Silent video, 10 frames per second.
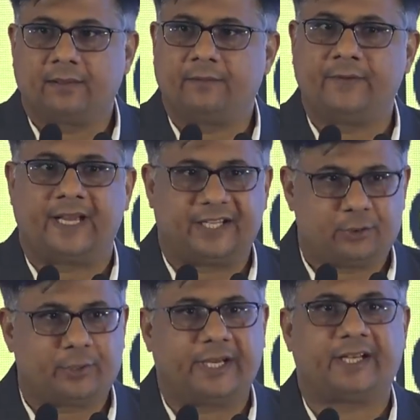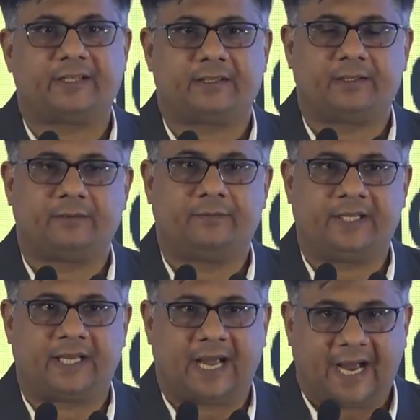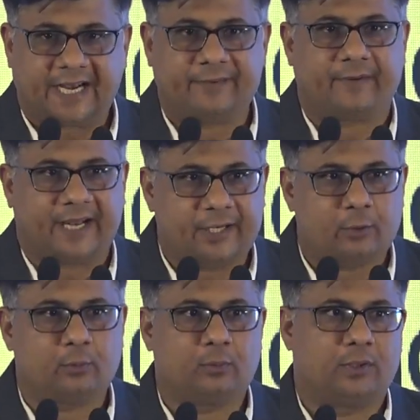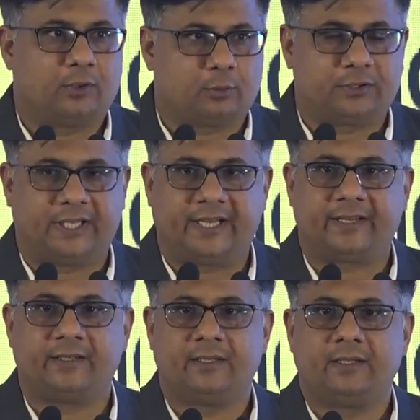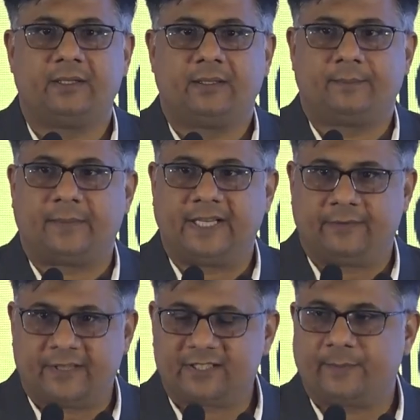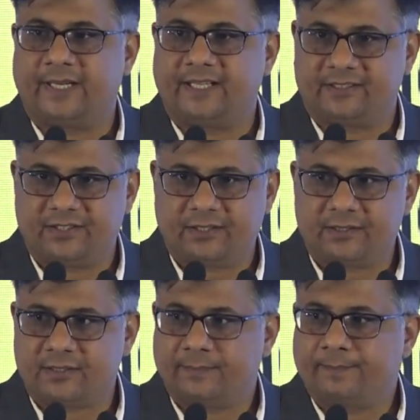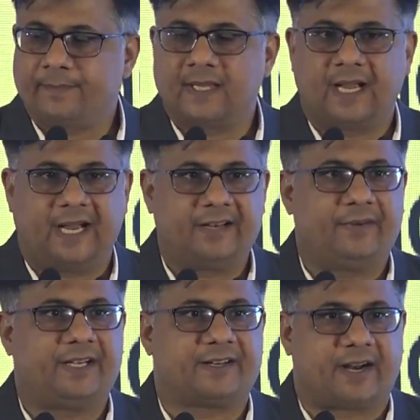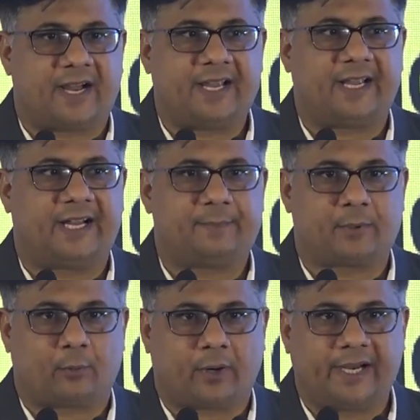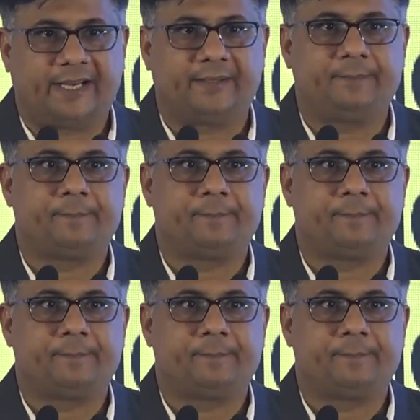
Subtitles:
we educate, we add value to their investment decisions, and we try and provide